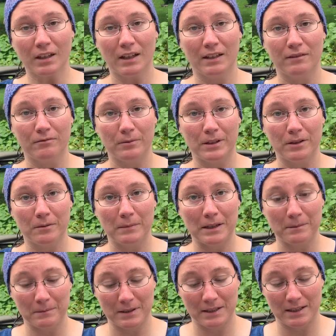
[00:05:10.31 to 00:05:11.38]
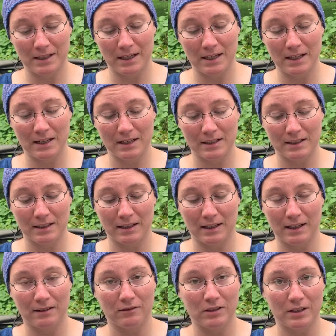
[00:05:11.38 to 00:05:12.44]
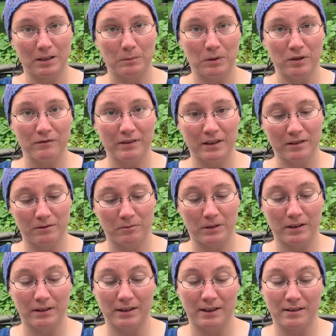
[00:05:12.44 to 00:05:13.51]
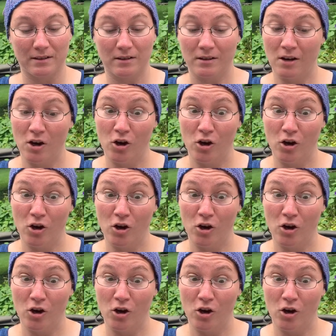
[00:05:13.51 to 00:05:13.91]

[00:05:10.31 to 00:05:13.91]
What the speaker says: If we don't make mistakes and get everything perfect, well, that's